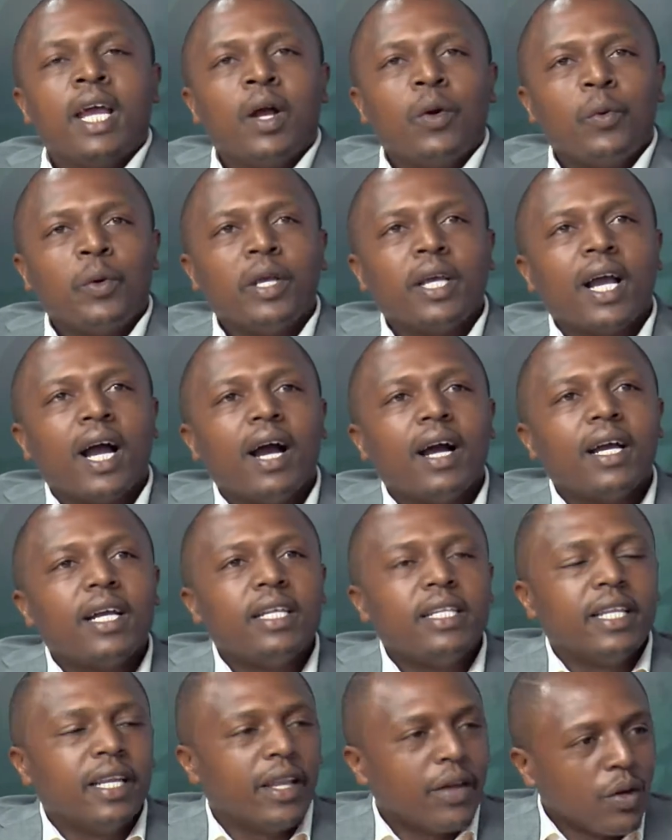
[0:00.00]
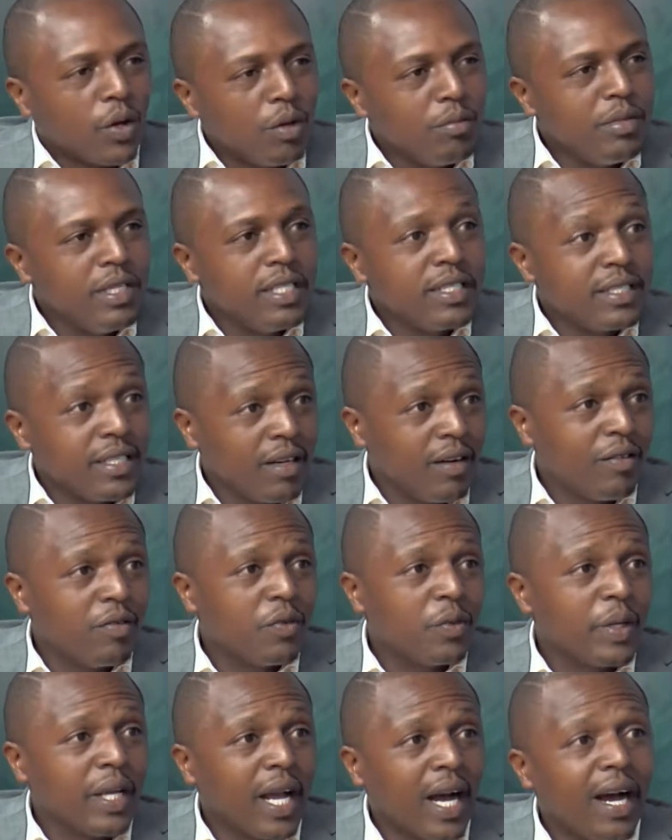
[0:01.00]
We in Nairobi itself,
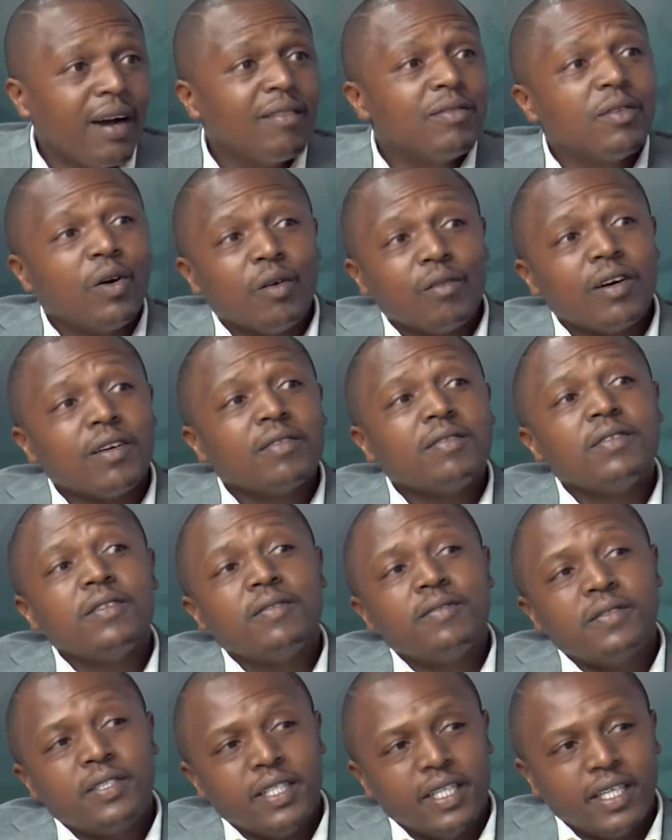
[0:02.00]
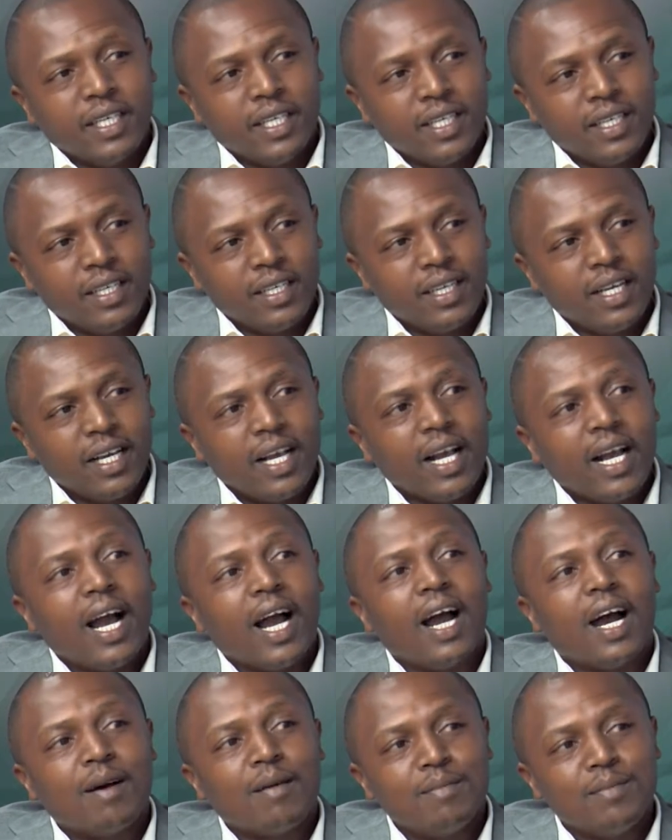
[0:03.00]
we have over 50
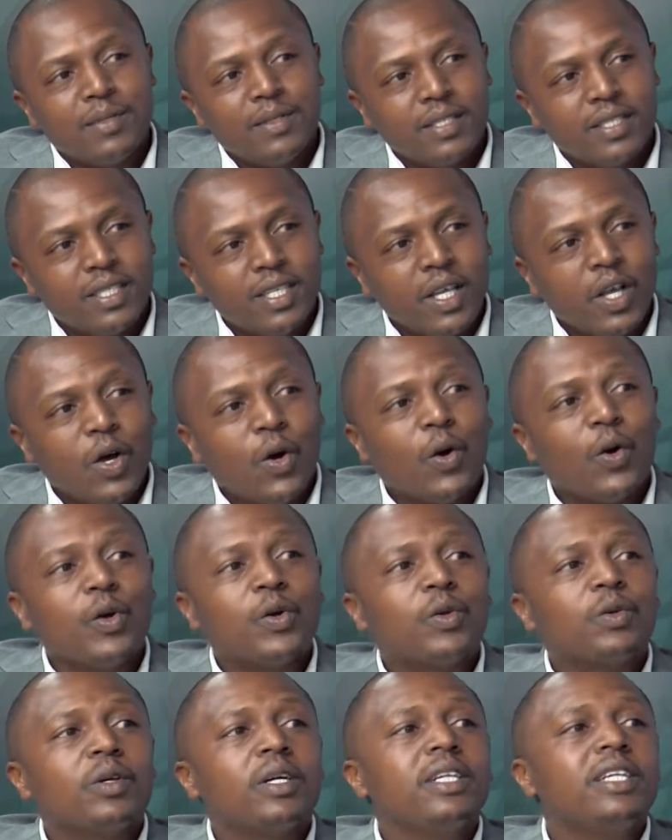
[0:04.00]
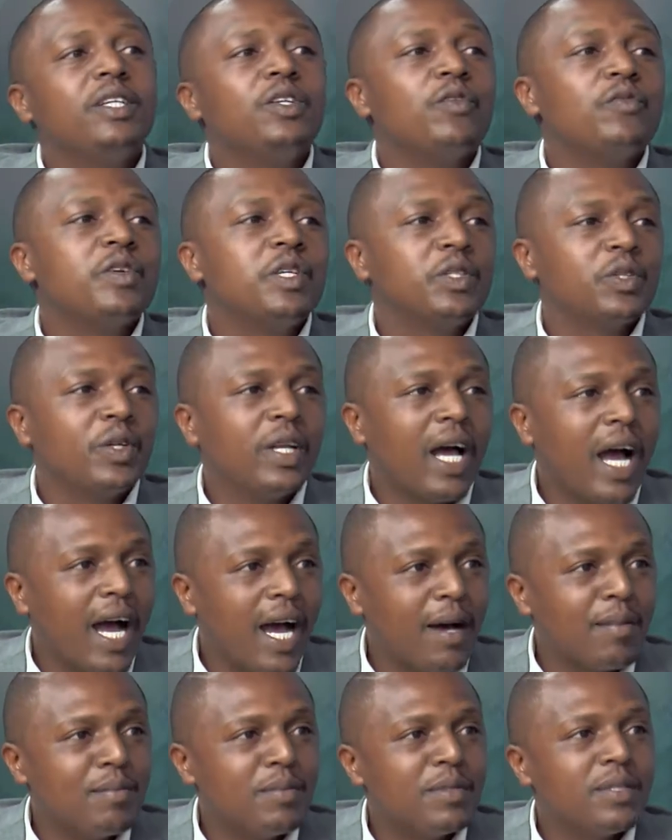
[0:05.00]
hubs or innovation
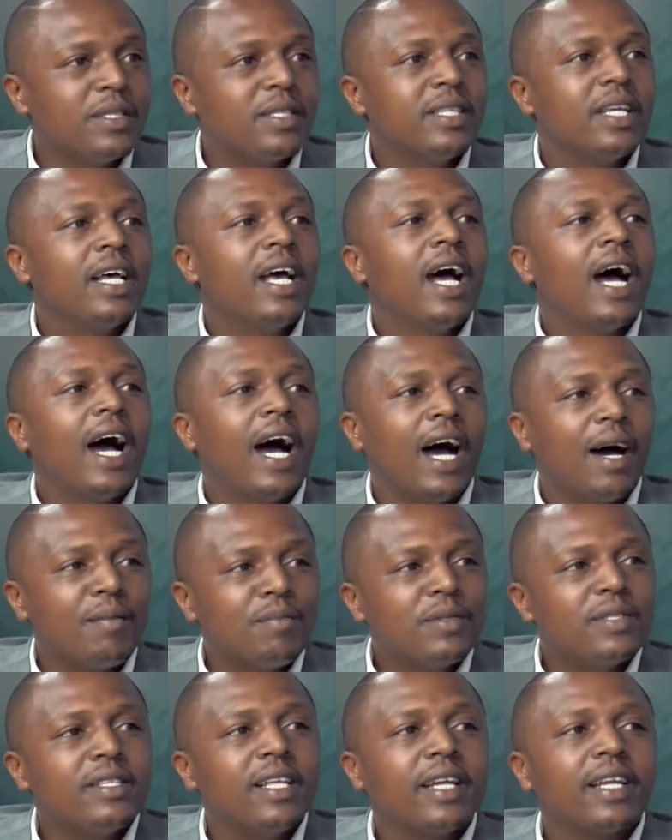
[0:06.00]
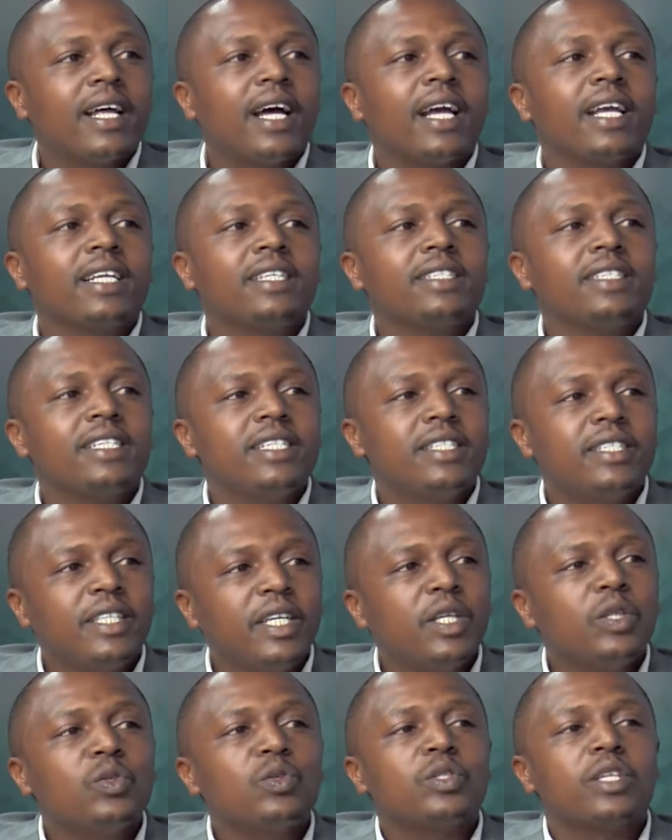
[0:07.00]
hubs hubs that are
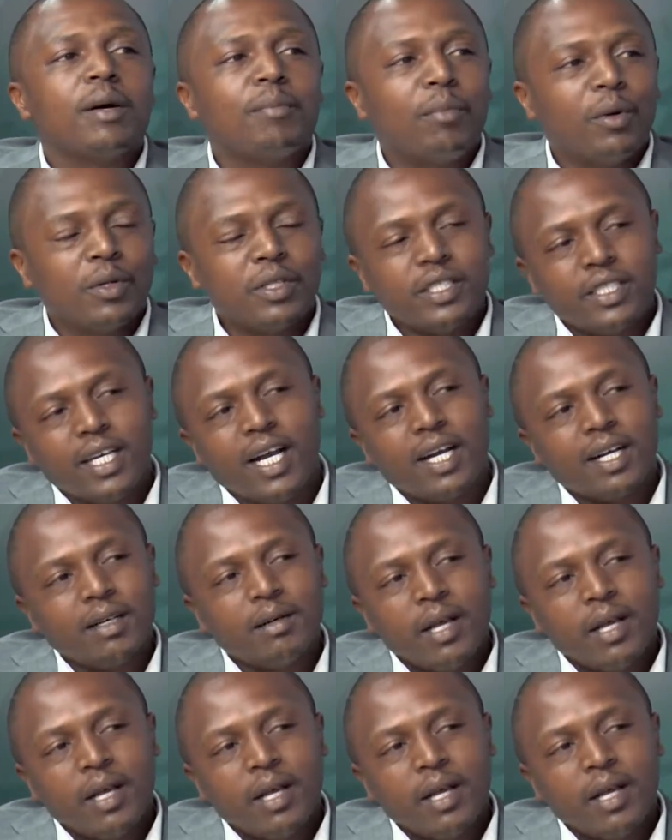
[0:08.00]
existing to support young